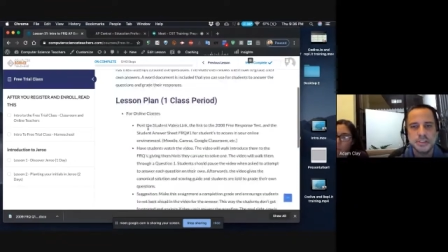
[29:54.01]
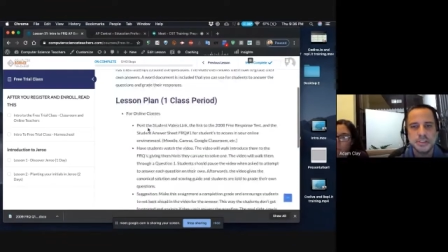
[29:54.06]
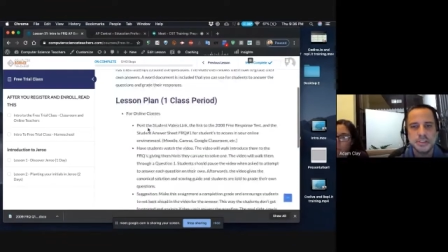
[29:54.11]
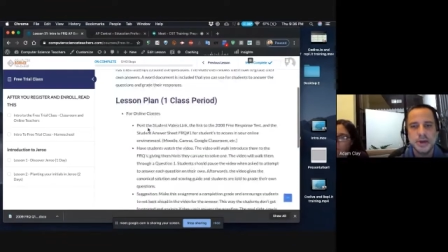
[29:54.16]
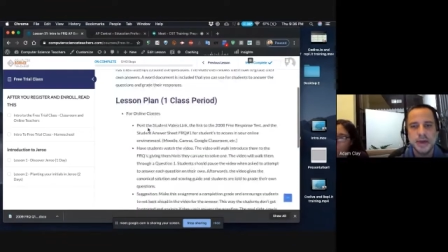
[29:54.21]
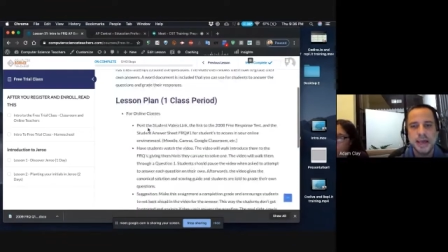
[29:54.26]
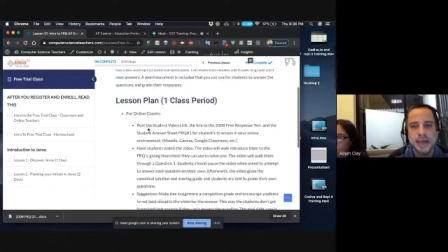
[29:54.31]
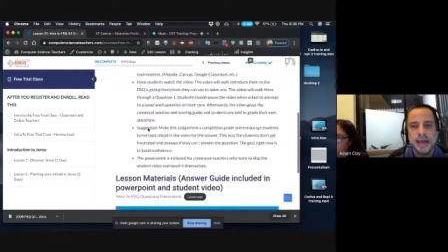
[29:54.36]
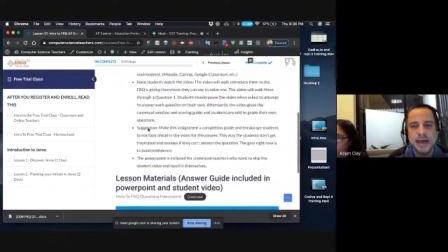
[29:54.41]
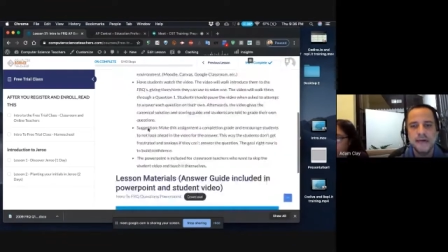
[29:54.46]
So I
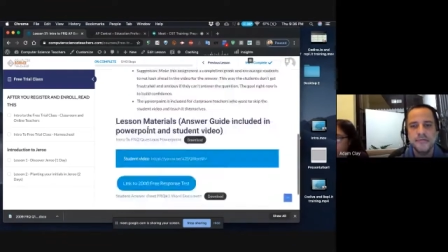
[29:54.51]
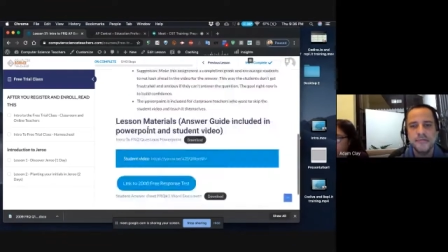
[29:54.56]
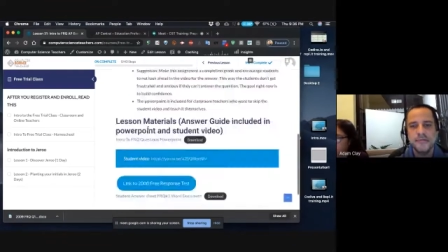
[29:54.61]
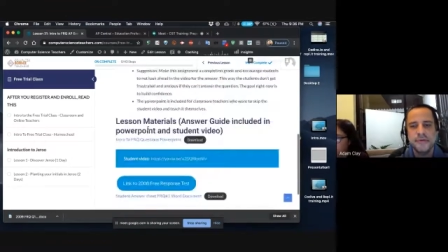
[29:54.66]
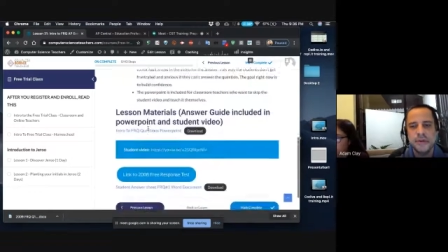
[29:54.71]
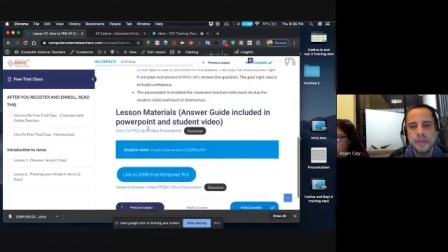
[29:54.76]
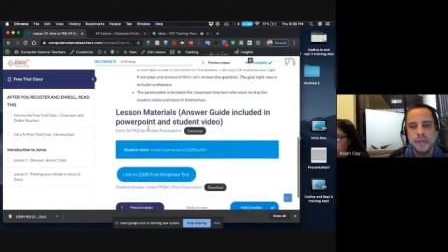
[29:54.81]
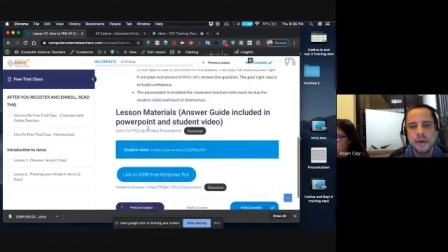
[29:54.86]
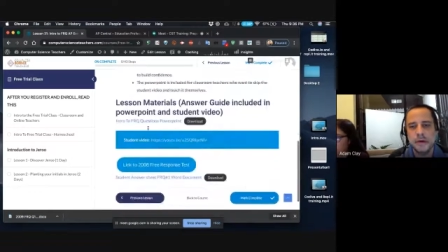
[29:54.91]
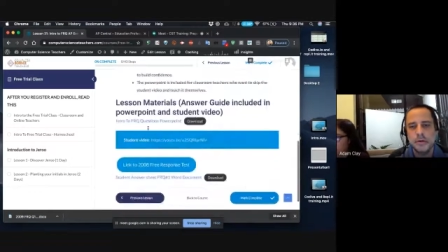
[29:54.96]
have a
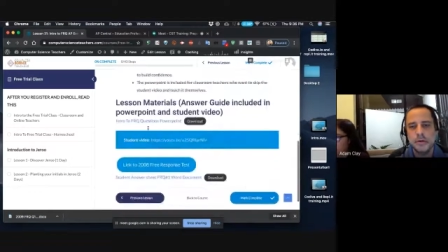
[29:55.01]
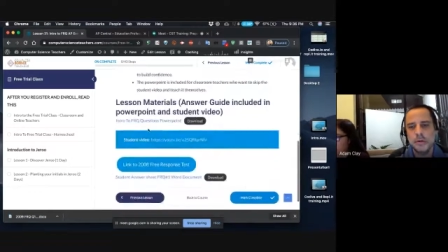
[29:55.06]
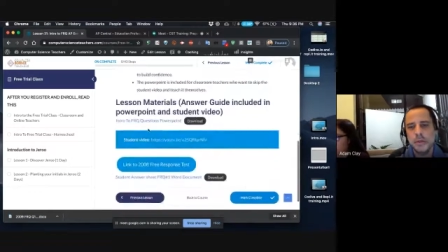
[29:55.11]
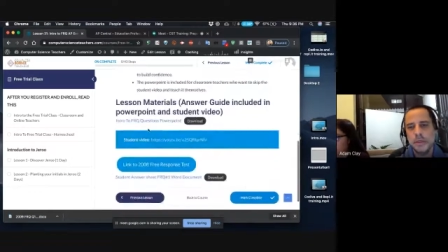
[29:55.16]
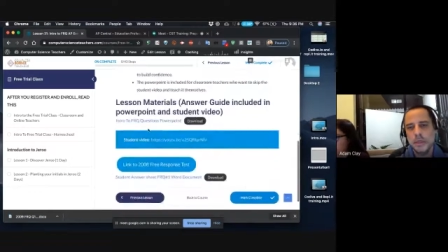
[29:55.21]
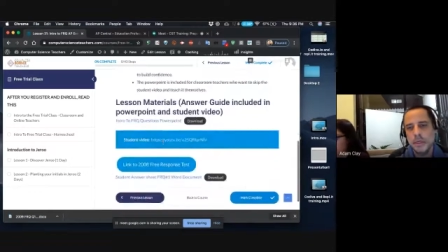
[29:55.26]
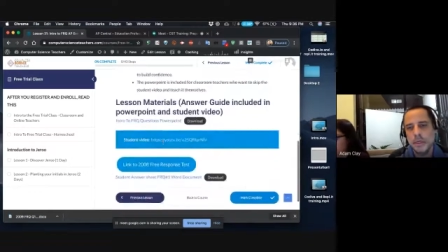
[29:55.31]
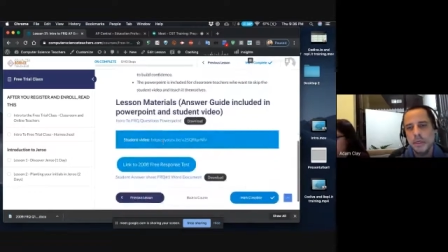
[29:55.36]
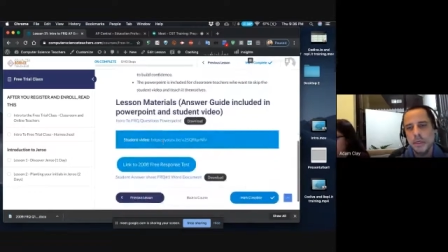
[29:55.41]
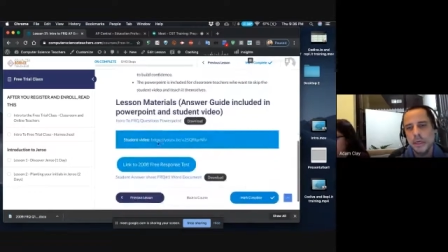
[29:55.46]
video
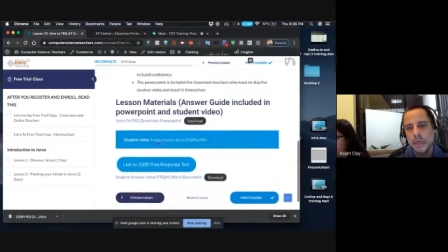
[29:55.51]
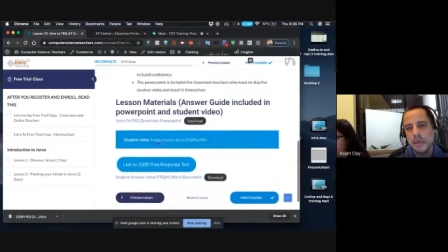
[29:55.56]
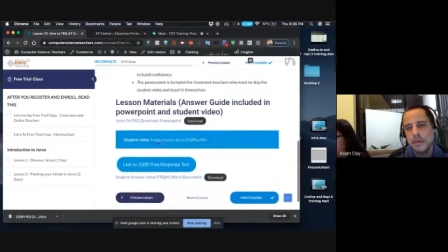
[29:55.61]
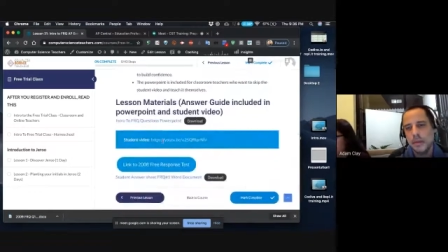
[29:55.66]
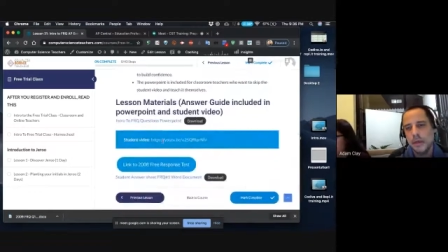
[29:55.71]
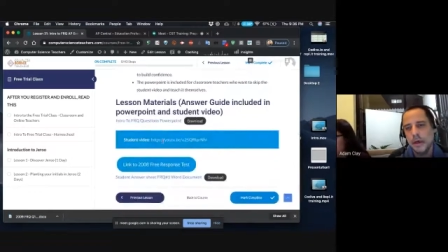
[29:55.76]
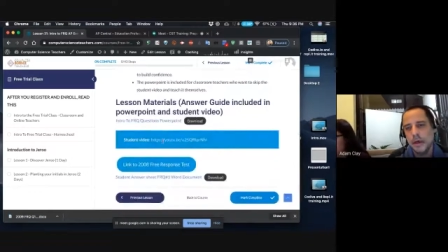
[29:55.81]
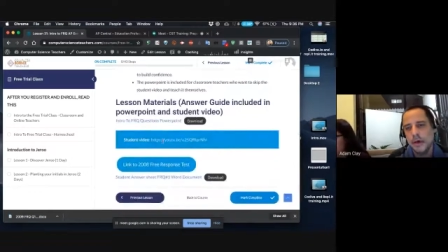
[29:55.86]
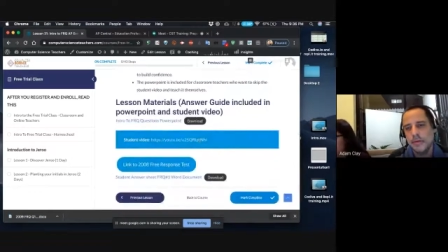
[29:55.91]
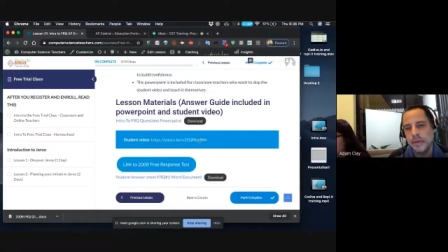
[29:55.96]

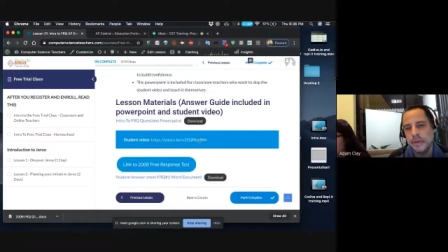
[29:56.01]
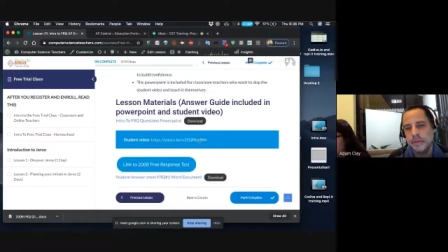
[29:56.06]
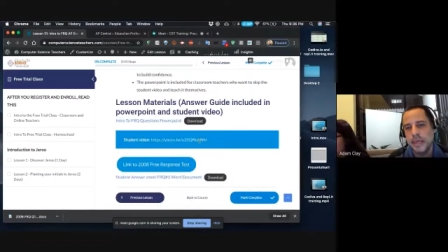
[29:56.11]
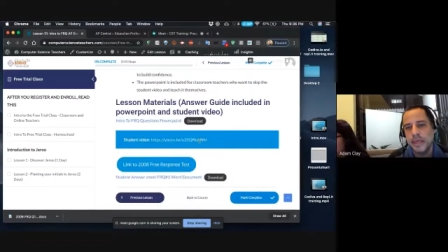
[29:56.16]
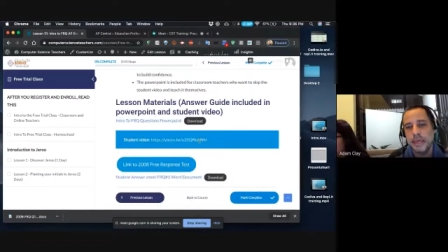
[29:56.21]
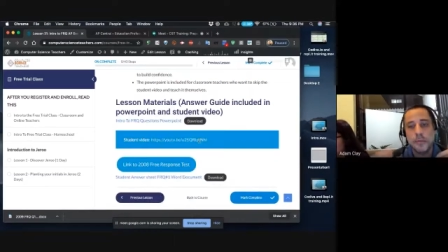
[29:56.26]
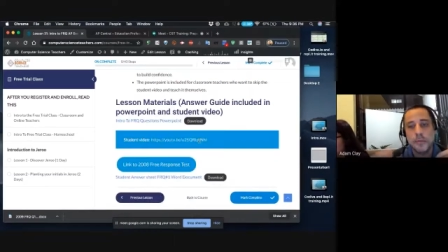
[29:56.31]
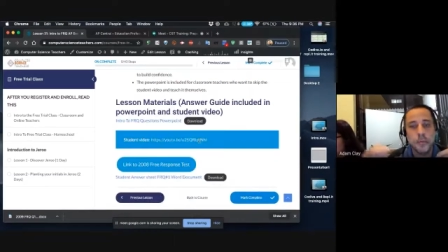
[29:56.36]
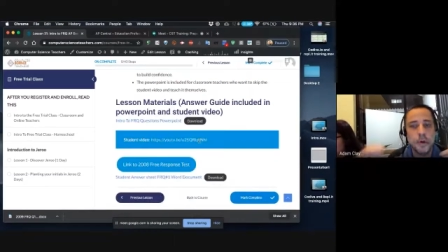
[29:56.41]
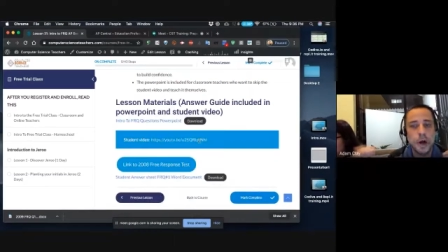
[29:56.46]
that they
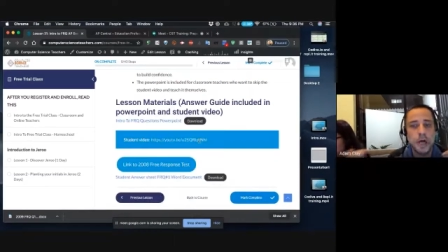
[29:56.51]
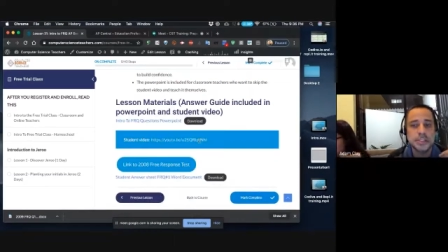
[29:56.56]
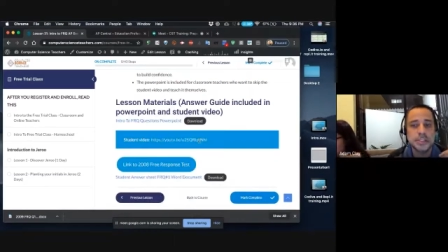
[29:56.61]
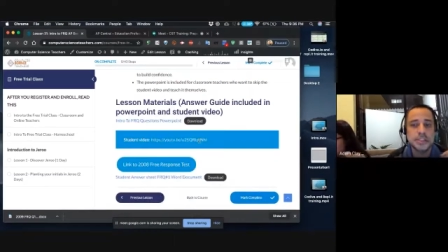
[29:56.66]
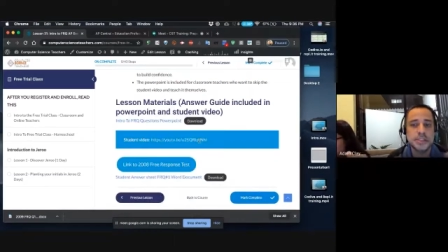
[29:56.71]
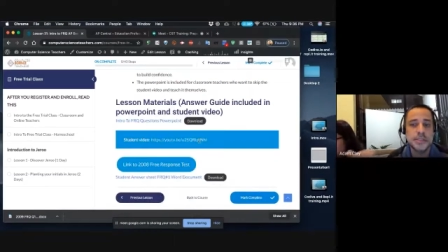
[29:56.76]
can watch